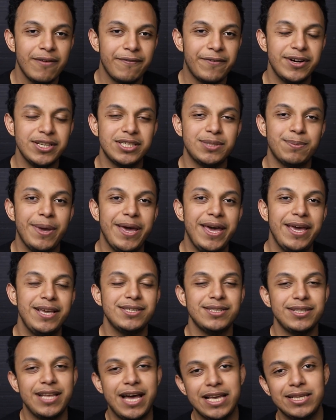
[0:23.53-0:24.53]
first
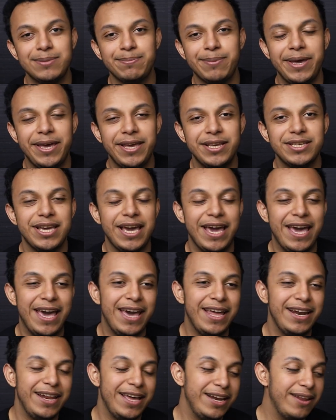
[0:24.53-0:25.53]
page, last page,
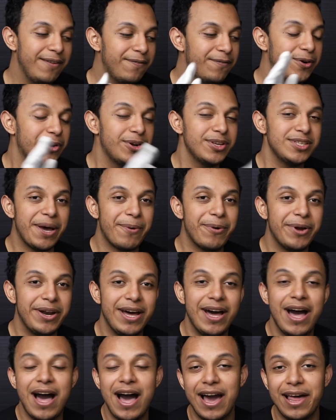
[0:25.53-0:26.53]
and any photos I want
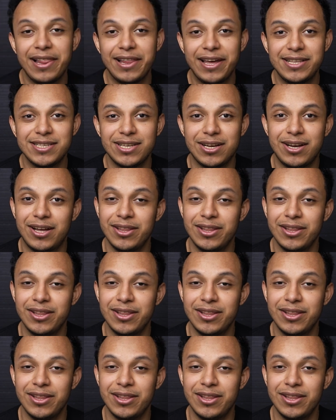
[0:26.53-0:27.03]
to highlight